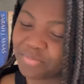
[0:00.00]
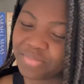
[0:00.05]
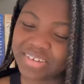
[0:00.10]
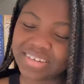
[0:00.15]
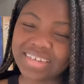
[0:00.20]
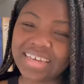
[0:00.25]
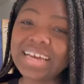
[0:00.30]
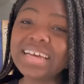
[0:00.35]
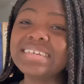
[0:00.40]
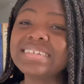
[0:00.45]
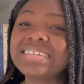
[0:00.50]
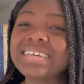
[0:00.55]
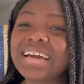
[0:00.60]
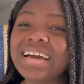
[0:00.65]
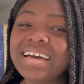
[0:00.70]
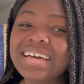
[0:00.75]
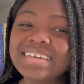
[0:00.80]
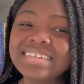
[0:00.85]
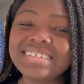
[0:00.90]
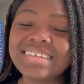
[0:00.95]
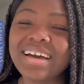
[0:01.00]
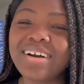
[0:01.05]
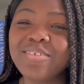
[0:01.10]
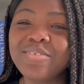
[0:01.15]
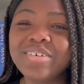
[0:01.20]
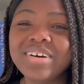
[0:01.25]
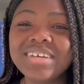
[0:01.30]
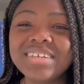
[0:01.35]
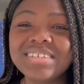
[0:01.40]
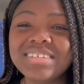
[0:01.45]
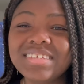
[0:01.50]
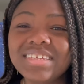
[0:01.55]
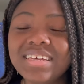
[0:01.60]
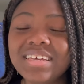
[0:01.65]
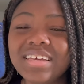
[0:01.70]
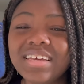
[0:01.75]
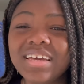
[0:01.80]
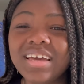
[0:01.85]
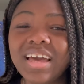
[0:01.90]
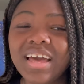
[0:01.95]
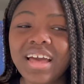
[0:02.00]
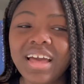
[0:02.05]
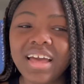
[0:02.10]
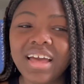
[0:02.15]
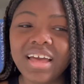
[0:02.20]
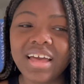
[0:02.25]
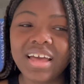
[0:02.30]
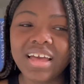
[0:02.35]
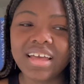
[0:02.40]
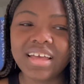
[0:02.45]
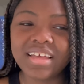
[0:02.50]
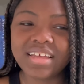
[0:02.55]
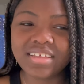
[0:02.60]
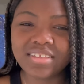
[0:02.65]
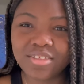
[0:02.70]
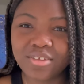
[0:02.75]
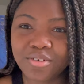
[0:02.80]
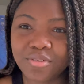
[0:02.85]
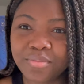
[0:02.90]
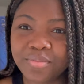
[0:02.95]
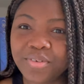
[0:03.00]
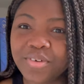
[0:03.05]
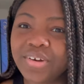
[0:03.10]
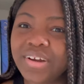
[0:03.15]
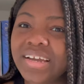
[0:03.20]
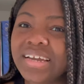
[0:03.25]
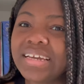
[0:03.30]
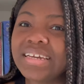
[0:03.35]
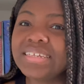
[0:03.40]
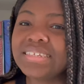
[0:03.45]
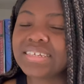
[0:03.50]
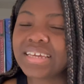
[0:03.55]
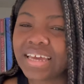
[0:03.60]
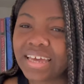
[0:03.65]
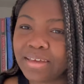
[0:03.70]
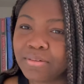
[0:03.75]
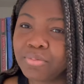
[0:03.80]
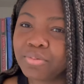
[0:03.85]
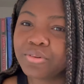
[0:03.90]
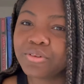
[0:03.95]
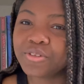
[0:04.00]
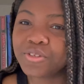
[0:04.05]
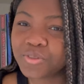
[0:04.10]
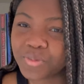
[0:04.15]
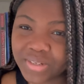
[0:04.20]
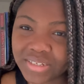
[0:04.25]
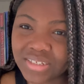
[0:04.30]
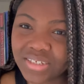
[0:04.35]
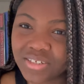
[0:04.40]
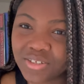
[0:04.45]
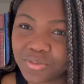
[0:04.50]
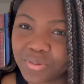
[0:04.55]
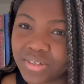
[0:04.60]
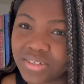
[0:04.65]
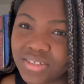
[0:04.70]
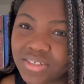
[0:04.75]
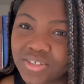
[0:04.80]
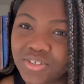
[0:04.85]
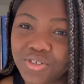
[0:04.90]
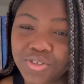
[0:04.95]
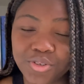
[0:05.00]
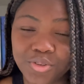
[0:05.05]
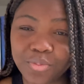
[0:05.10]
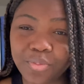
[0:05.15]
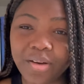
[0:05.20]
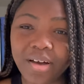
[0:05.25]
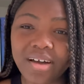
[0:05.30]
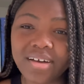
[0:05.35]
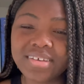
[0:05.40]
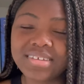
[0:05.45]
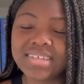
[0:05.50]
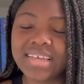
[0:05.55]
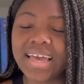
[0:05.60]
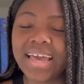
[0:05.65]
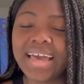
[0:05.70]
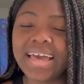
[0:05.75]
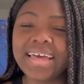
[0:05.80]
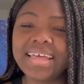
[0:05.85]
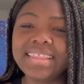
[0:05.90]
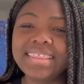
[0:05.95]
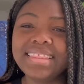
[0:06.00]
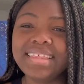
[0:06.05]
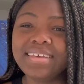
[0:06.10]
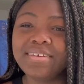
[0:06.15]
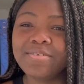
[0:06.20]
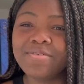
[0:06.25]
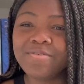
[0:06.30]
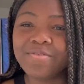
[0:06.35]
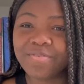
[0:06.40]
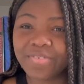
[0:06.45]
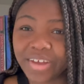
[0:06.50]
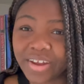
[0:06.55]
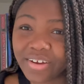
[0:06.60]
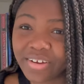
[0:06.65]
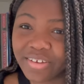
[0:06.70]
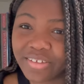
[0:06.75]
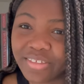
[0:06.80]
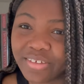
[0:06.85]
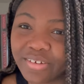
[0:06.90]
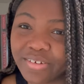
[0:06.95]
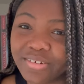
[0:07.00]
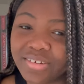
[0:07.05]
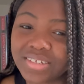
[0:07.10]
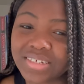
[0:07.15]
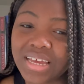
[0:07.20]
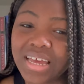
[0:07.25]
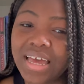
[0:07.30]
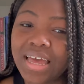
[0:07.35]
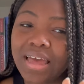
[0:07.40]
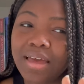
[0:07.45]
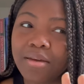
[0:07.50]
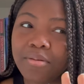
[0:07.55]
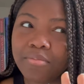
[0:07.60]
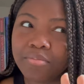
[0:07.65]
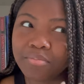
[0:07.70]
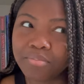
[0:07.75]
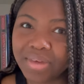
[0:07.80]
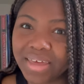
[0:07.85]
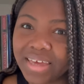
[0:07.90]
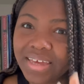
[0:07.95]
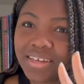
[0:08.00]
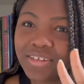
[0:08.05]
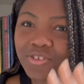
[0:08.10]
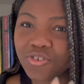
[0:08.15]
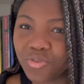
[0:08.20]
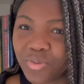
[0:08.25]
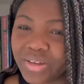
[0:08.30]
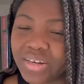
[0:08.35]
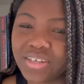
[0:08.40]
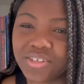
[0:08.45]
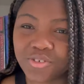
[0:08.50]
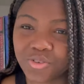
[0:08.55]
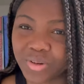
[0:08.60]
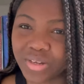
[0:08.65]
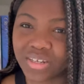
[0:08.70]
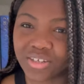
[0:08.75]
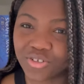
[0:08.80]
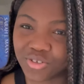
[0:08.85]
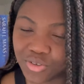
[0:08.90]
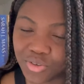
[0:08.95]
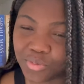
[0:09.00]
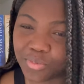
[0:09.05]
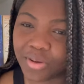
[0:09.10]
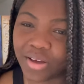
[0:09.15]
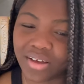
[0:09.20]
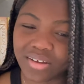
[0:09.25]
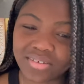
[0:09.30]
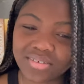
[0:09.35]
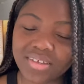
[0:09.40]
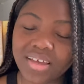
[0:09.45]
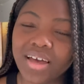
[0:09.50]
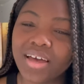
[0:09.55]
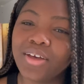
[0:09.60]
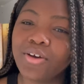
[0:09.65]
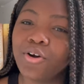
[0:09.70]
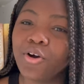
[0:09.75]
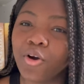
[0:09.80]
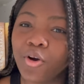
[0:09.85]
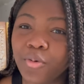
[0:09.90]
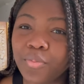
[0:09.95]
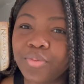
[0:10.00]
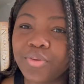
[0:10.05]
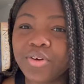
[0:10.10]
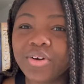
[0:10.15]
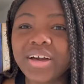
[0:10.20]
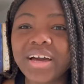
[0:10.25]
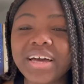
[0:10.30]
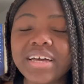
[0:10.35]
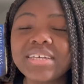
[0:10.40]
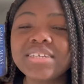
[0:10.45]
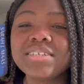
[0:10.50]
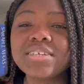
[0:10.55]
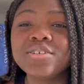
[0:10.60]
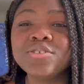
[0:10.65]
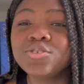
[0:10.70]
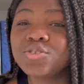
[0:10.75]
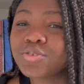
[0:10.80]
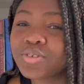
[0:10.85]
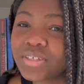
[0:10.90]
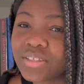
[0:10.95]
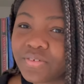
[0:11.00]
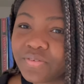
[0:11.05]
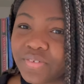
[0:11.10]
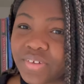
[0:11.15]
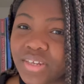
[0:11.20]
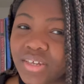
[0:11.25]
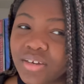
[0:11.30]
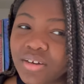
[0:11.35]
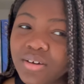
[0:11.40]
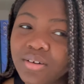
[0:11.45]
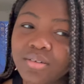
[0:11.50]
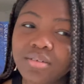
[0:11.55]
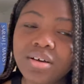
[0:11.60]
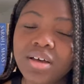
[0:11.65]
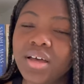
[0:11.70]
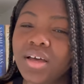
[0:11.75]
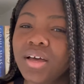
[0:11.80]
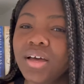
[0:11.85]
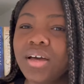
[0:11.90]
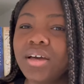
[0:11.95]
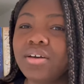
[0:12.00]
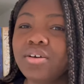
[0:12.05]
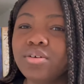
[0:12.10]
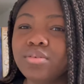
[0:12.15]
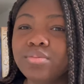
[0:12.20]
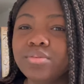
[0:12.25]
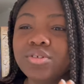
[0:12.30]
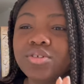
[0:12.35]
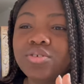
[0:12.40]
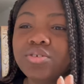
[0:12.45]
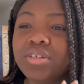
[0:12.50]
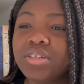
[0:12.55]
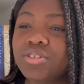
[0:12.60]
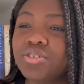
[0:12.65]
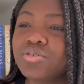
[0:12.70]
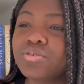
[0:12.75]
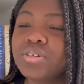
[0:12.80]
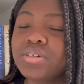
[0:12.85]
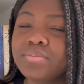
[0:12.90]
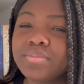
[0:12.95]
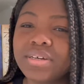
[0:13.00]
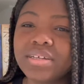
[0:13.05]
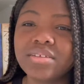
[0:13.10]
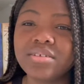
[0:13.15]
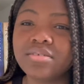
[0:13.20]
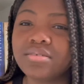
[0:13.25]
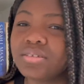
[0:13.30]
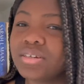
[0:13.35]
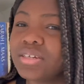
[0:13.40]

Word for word: but yes, guys, that was the Illumicrate April 2022 box and the Fairy Loot May 2022 box. I hope you guys enjoyed the video. I hope you enjoyed my little